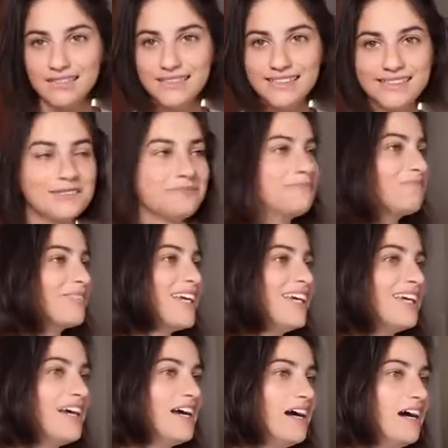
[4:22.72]
Nice.
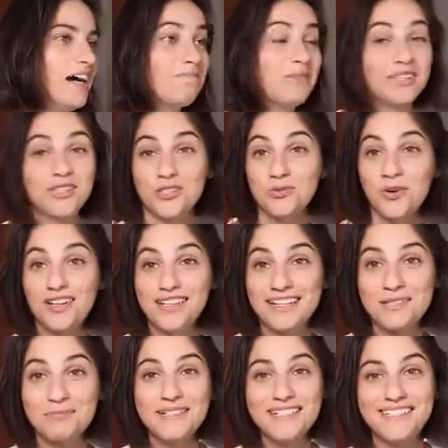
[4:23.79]
But there's one
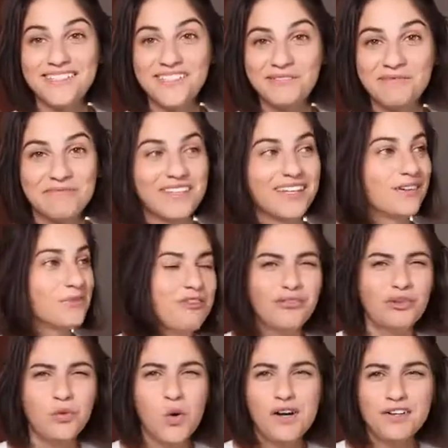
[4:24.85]
last piece. Have you
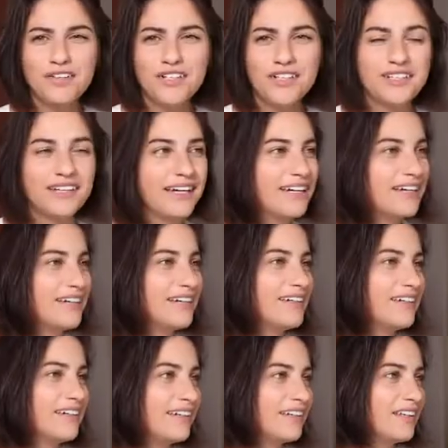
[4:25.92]
ever wondered,
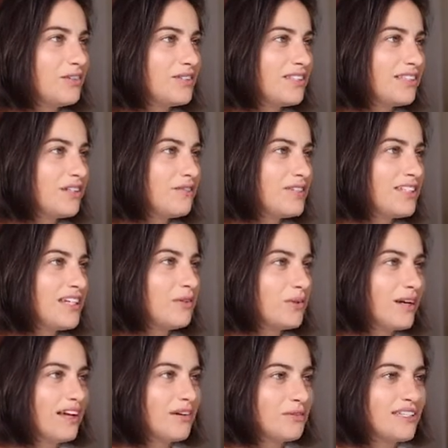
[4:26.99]
you've seen
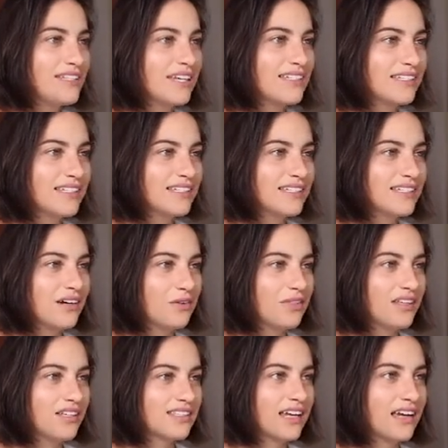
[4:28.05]
when I resize this, how
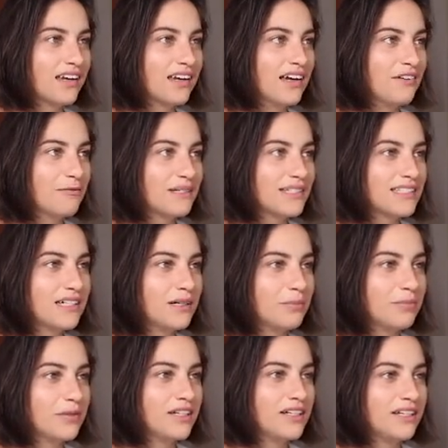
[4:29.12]
things get kind of messed
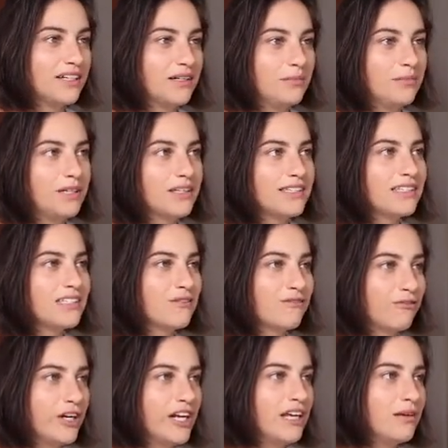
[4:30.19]
up? Because it's a
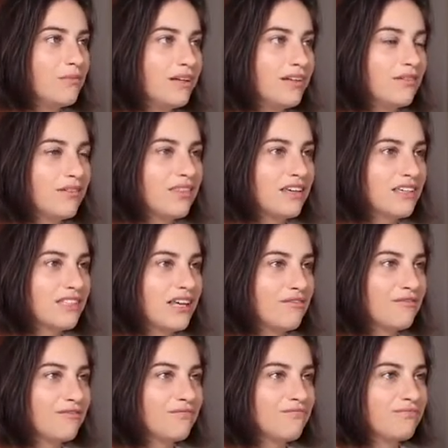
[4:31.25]
frame and things
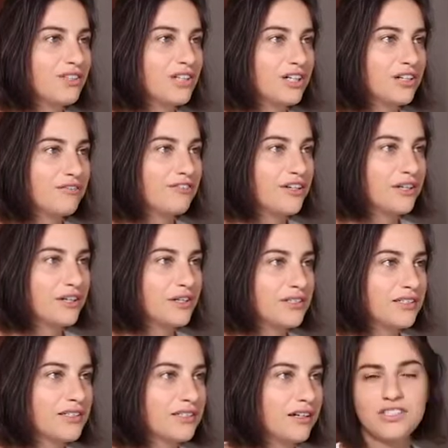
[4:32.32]
have their
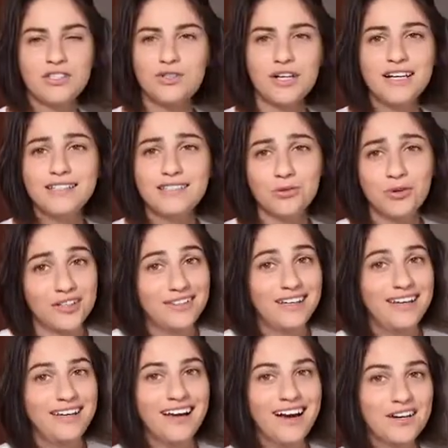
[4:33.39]
various constraints, or
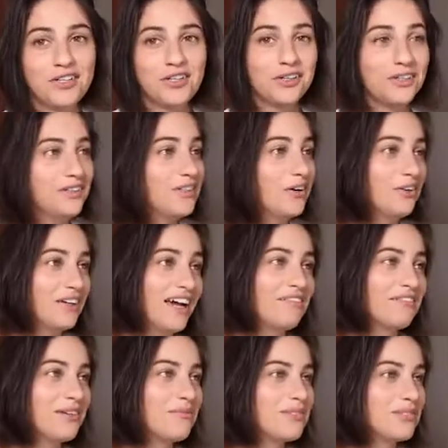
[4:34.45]
they actually don't
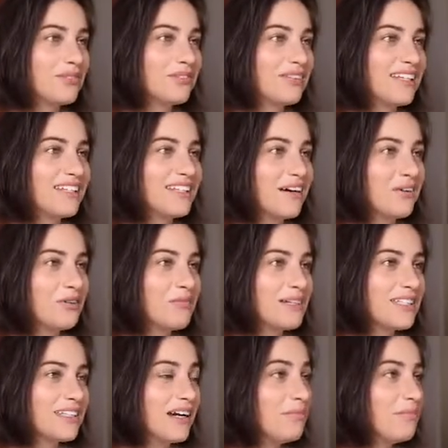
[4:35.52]
have them, so that's how you
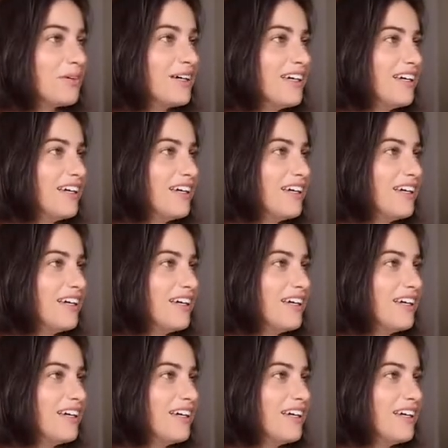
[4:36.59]
mess it up.